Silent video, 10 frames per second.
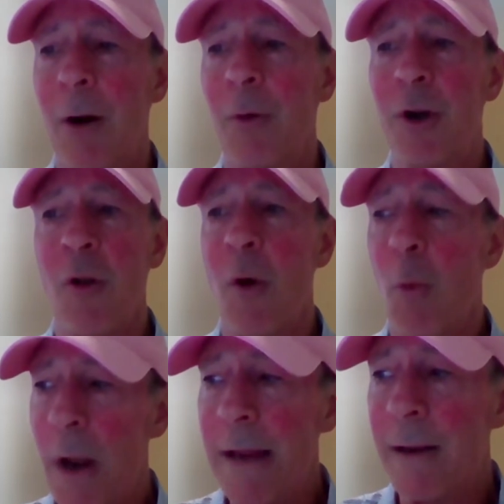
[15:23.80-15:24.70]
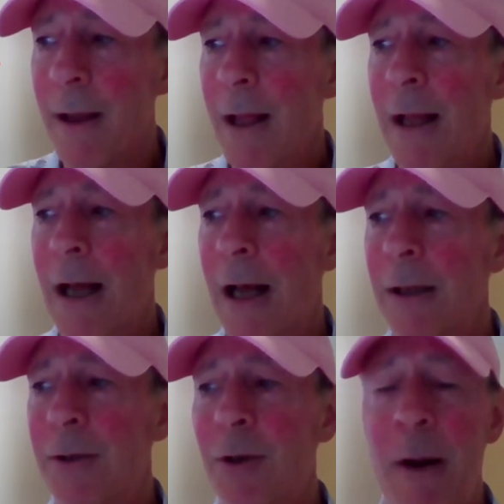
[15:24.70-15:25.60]
during the week,
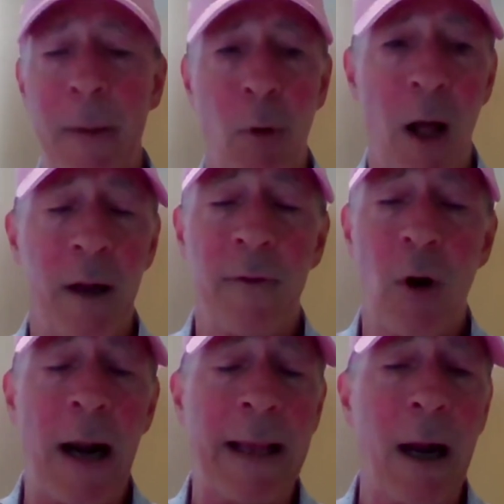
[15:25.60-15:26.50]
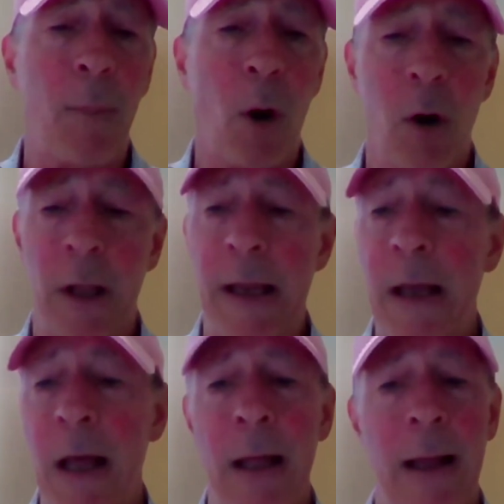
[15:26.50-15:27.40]
trying to be productive, trying to get up early.
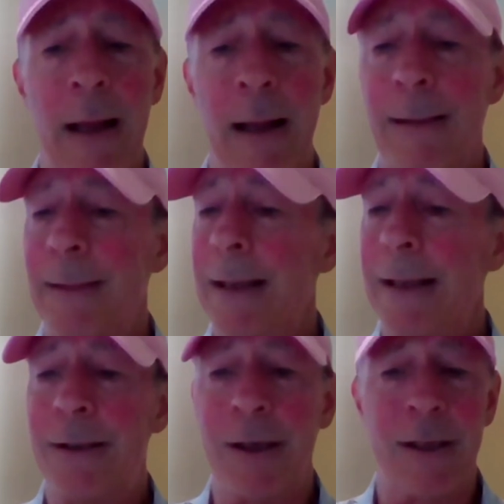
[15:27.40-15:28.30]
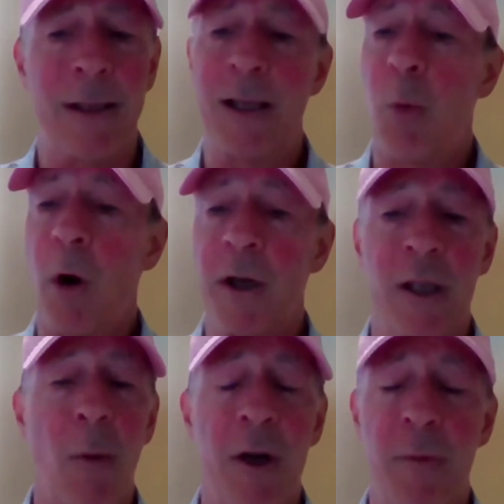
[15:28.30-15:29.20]
This works
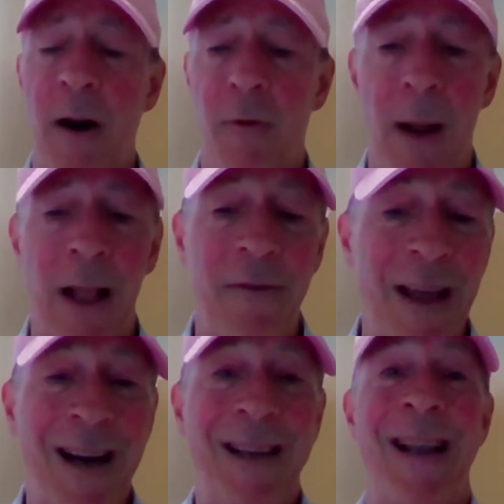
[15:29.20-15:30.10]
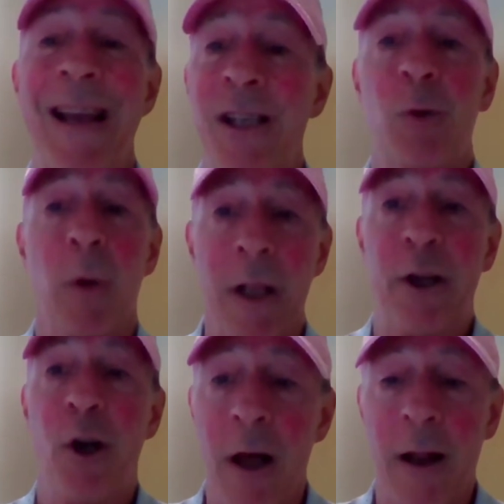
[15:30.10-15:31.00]
so much better for my life, and it tastes really
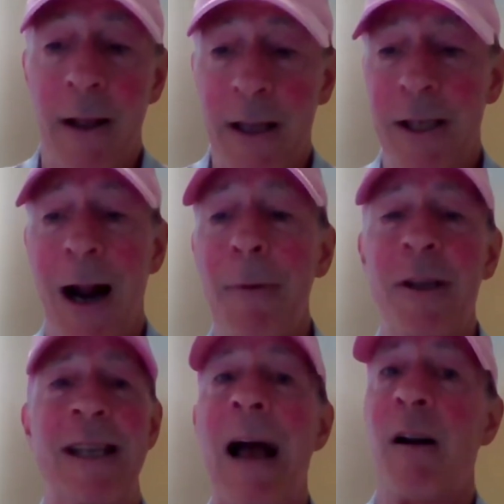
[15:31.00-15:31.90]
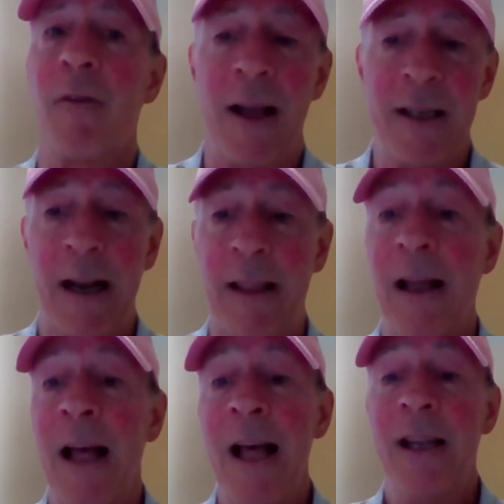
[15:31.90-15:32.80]
good. You're not sacrificing anything.
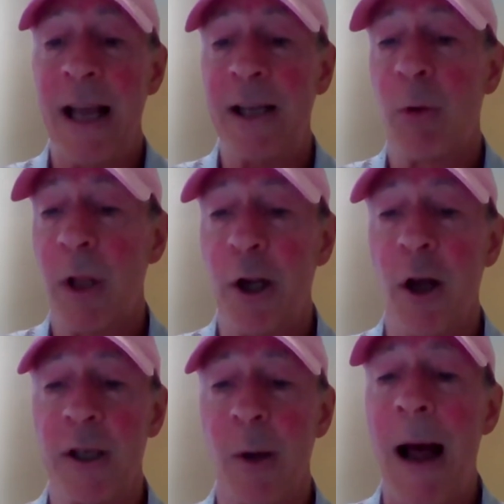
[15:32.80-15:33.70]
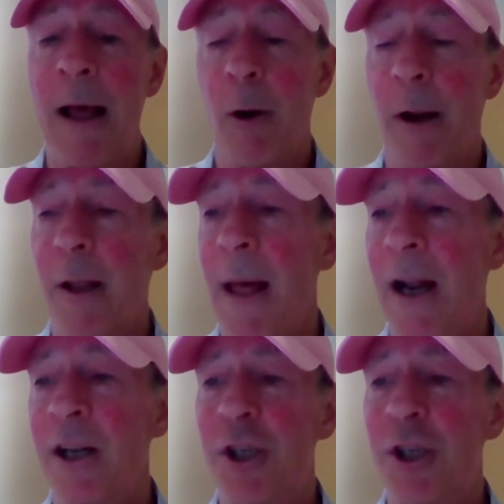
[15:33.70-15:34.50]
It tastes really good. So I highly recommend it.